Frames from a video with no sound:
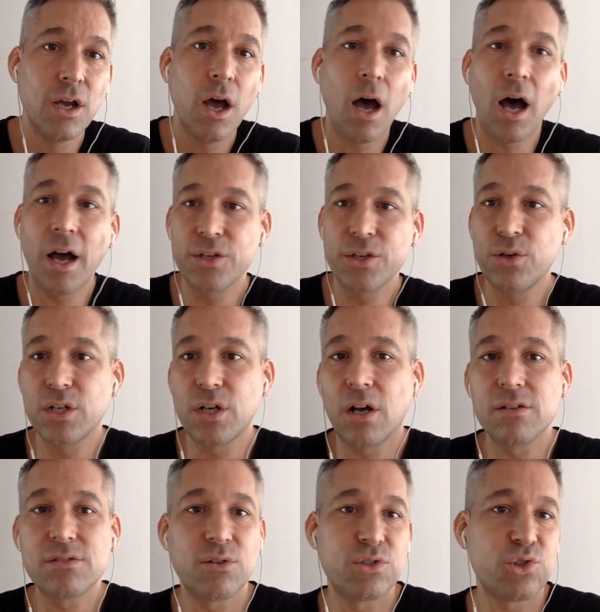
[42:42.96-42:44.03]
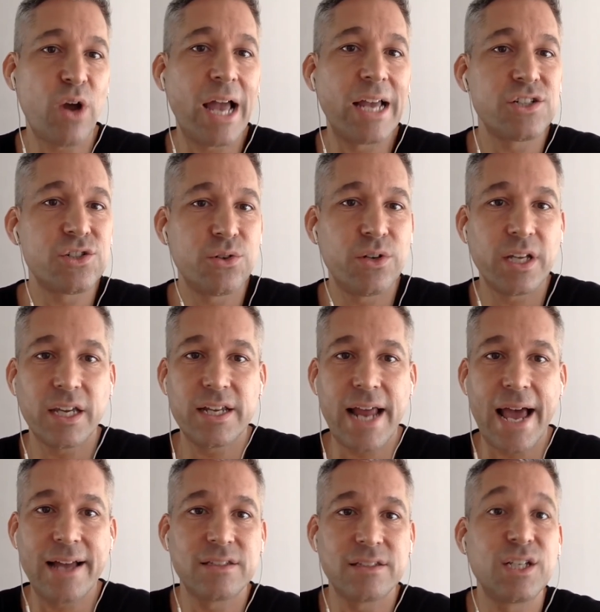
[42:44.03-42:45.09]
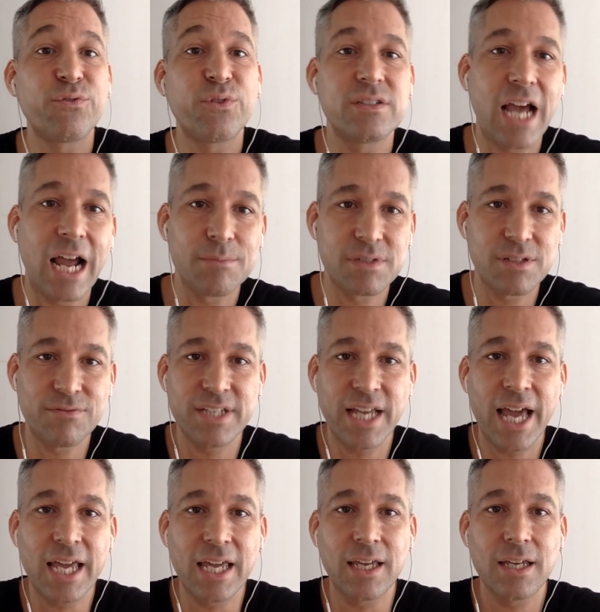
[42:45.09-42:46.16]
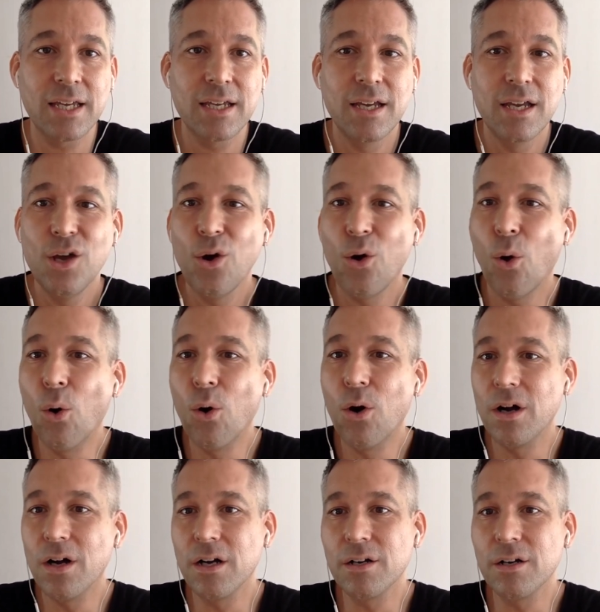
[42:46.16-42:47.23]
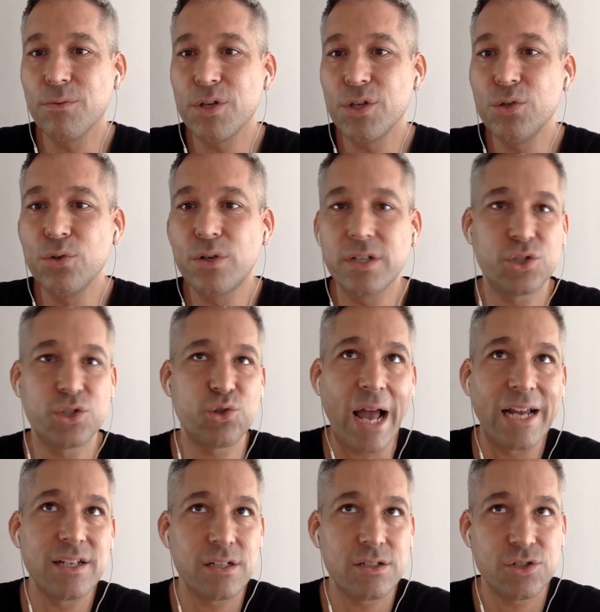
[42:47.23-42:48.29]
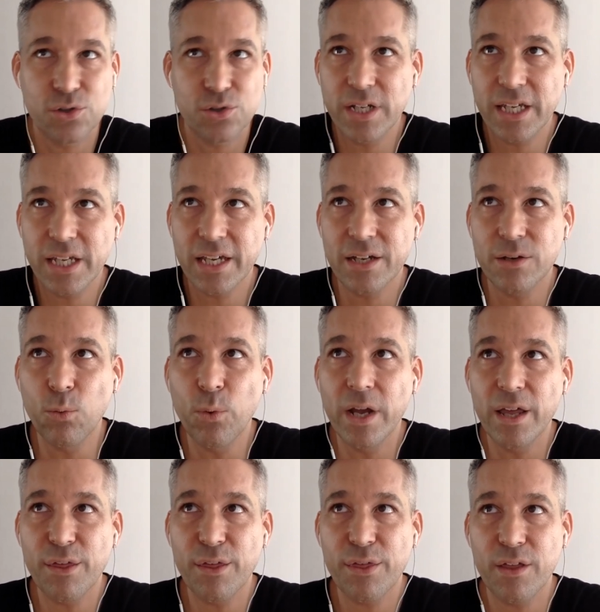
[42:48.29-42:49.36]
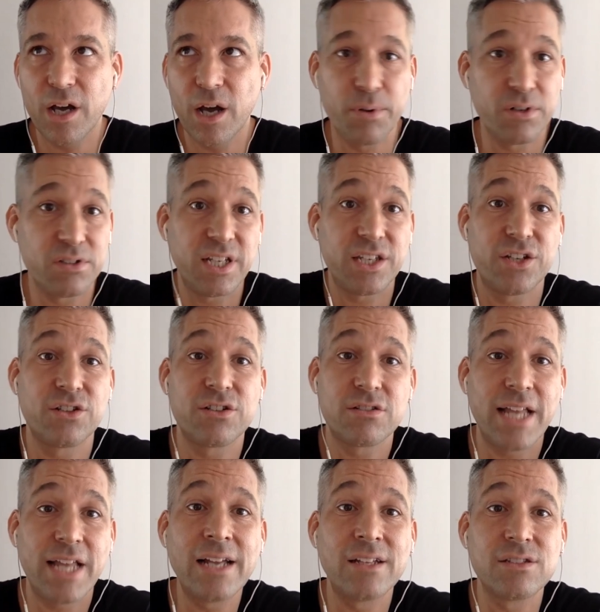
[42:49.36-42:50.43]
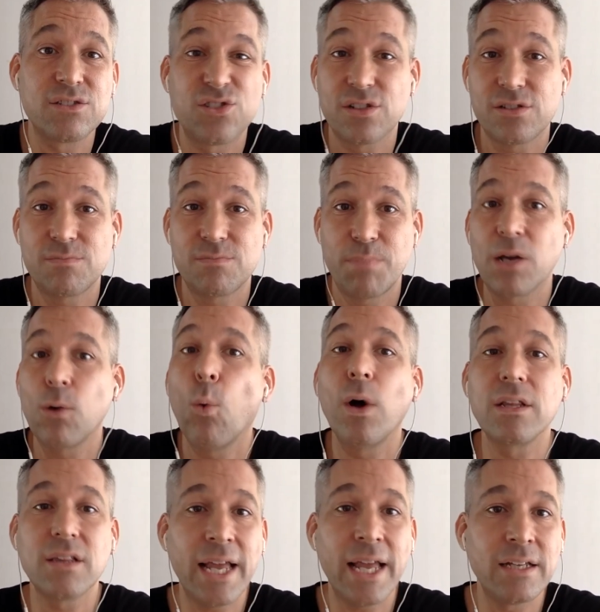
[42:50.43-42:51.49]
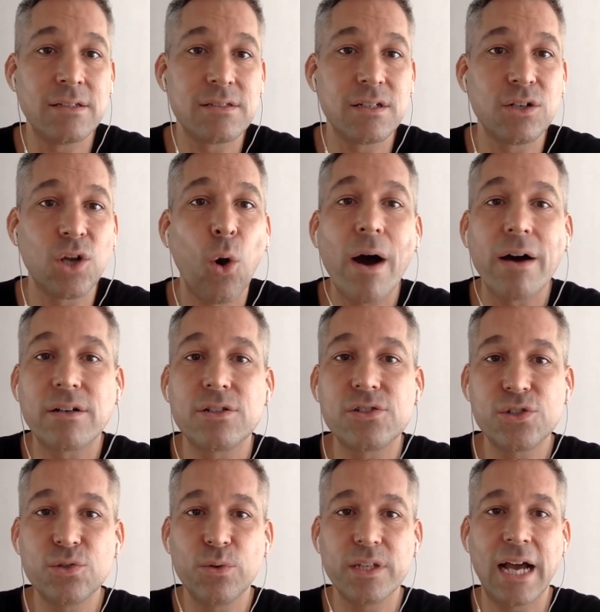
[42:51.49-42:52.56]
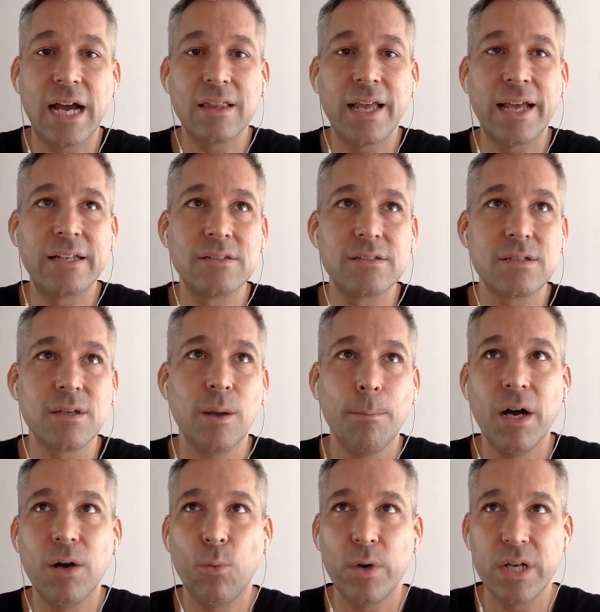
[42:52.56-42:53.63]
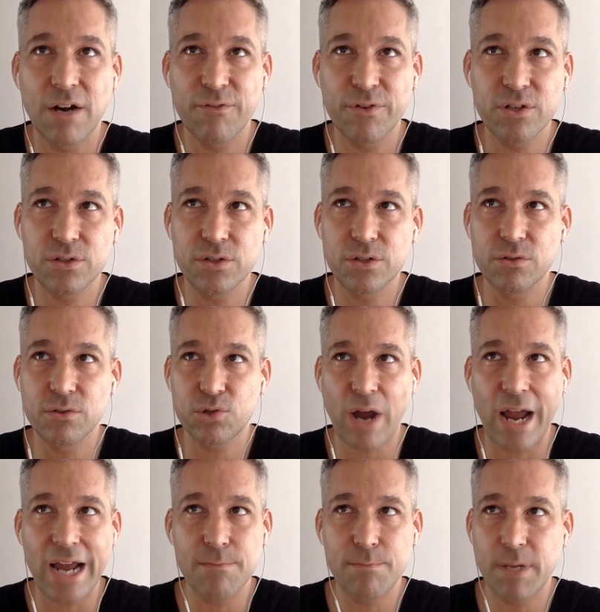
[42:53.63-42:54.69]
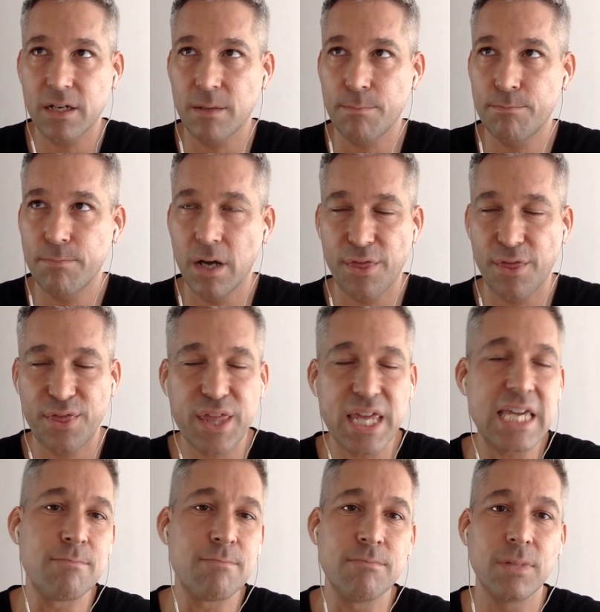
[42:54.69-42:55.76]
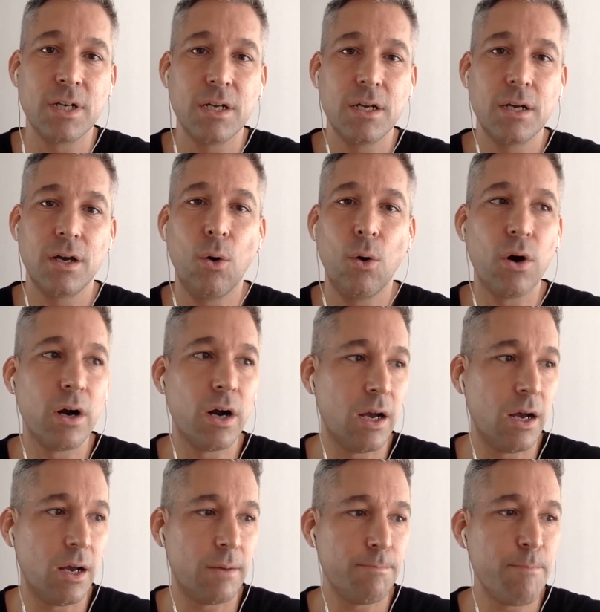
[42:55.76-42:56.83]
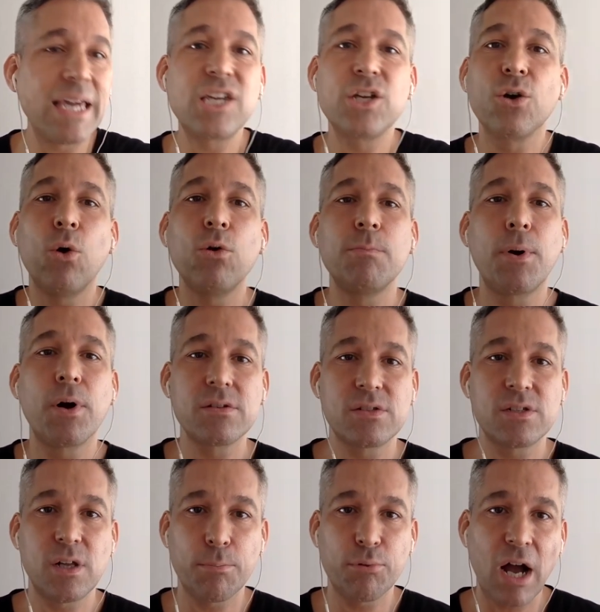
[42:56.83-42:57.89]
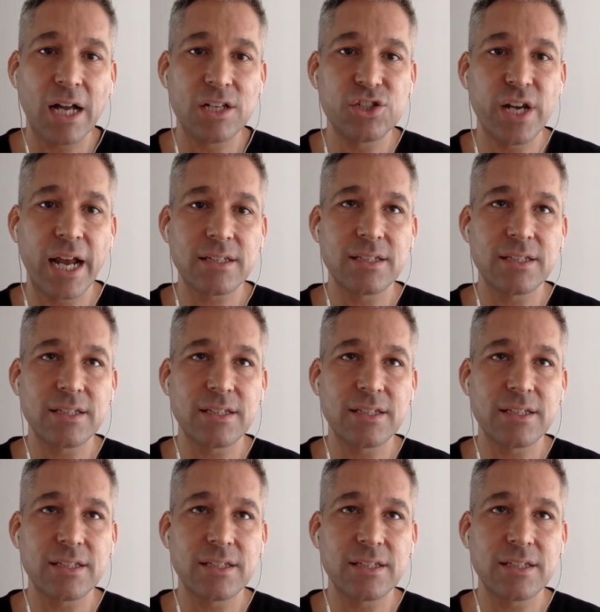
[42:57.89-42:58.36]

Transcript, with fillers: You could also try shooting it at different times of day, or you could try shooting it with a particular lens. Just pick one lens and go out and shoot with that lens. But whatever you do, try and pick up a theme or make your own personal project